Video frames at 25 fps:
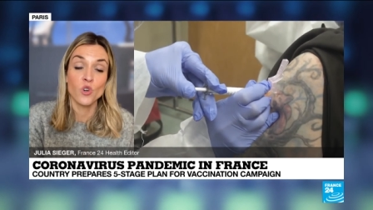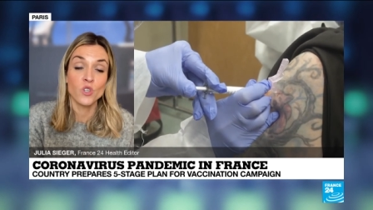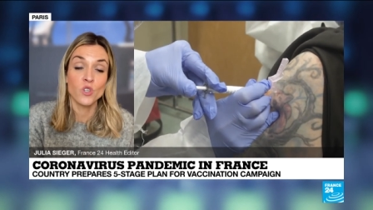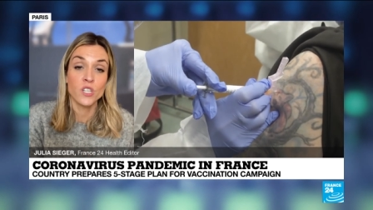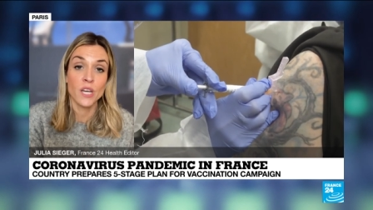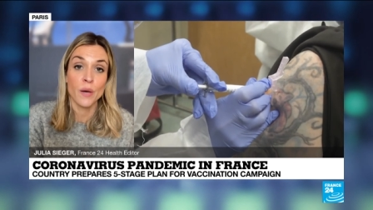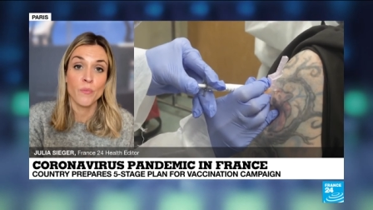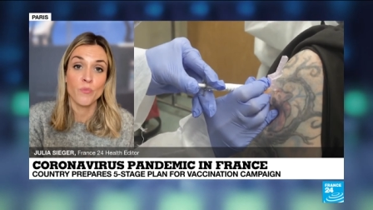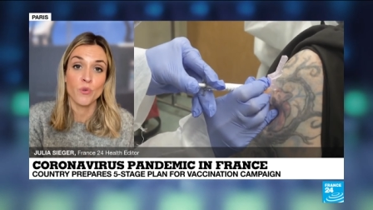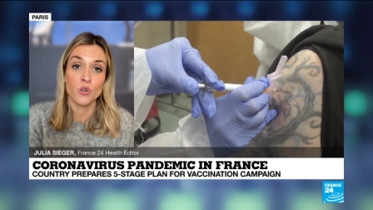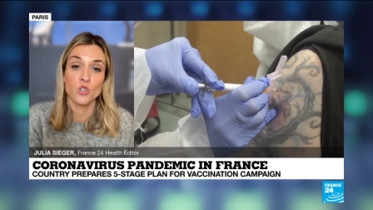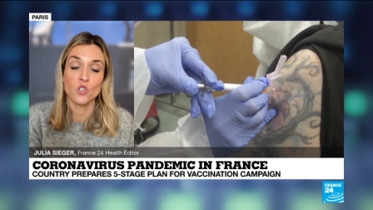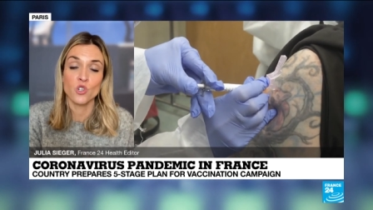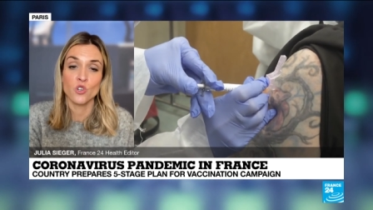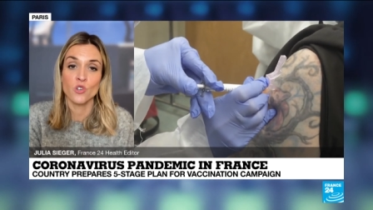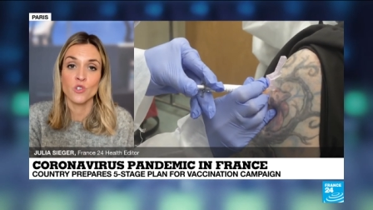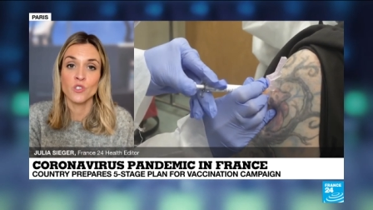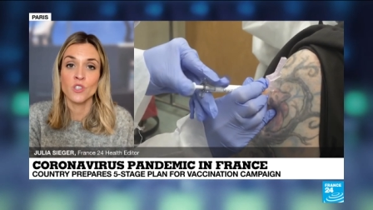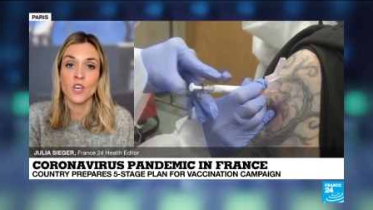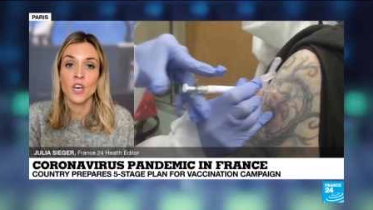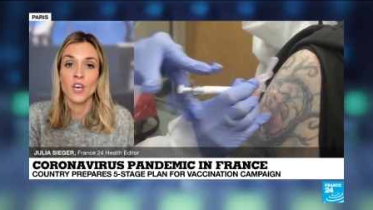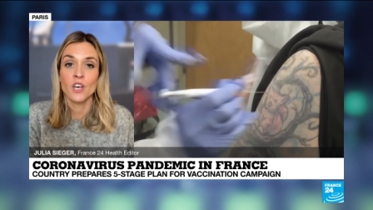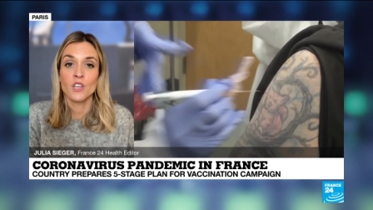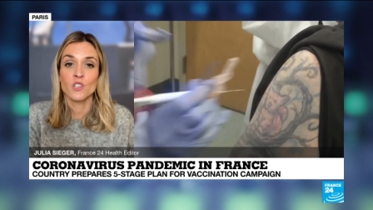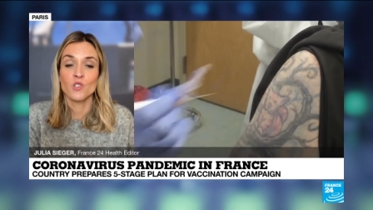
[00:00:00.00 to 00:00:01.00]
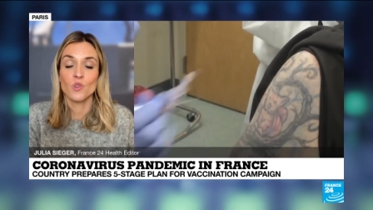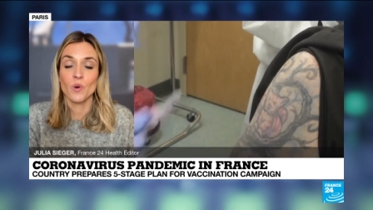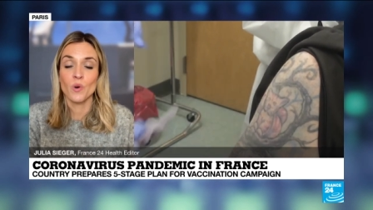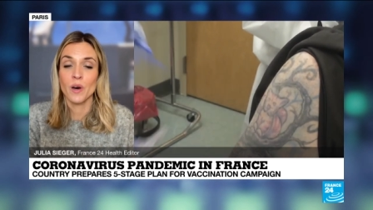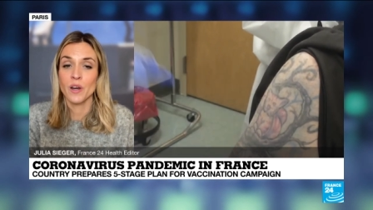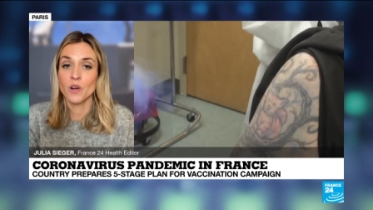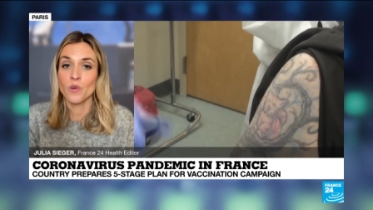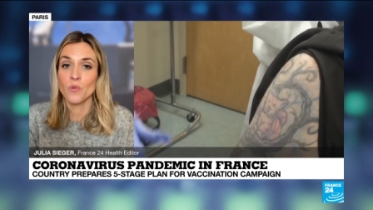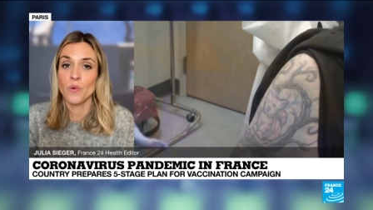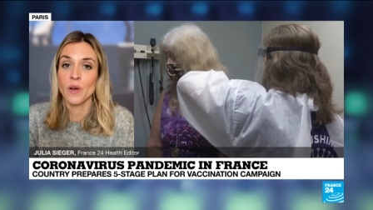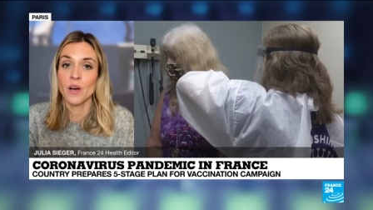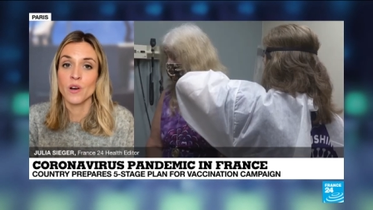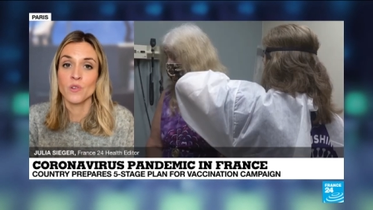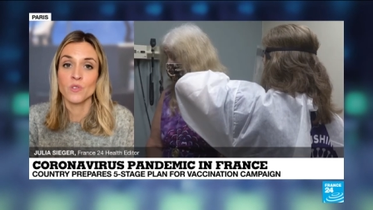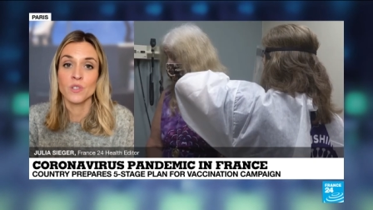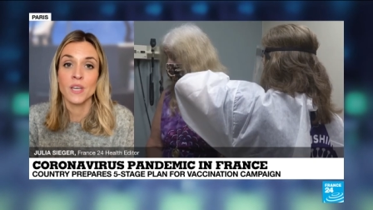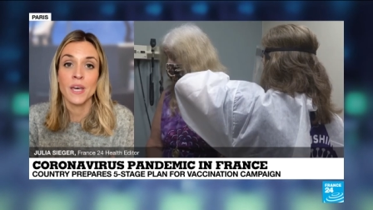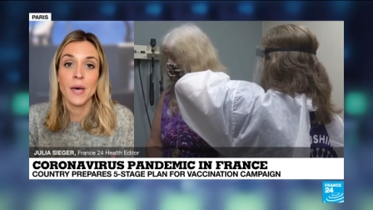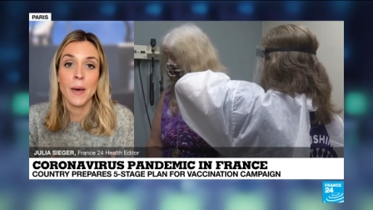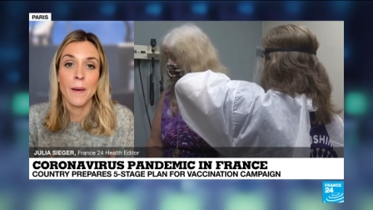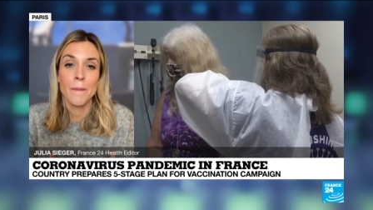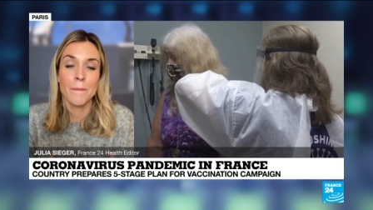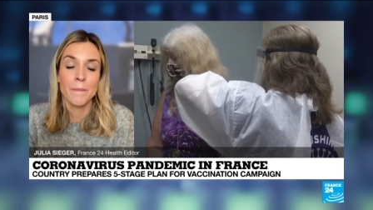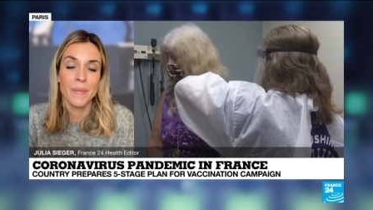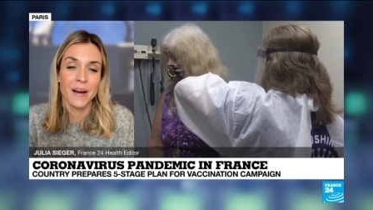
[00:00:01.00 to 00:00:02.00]
temperatures. So so at around
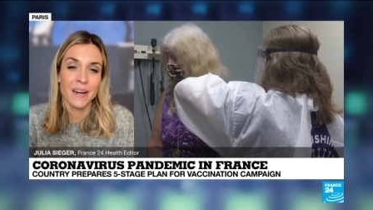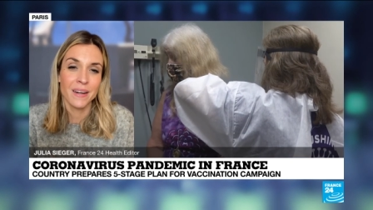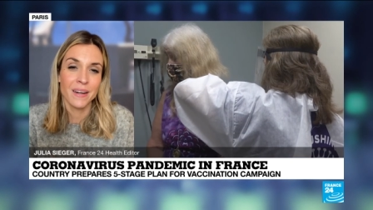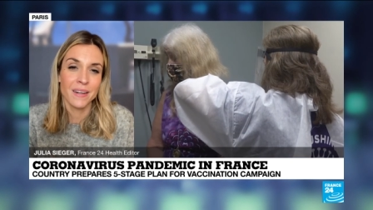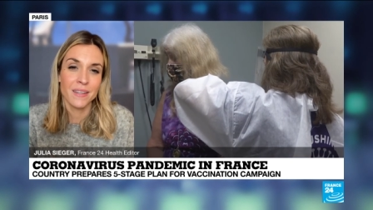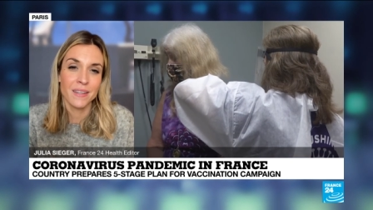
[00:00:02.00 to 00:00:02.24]
minus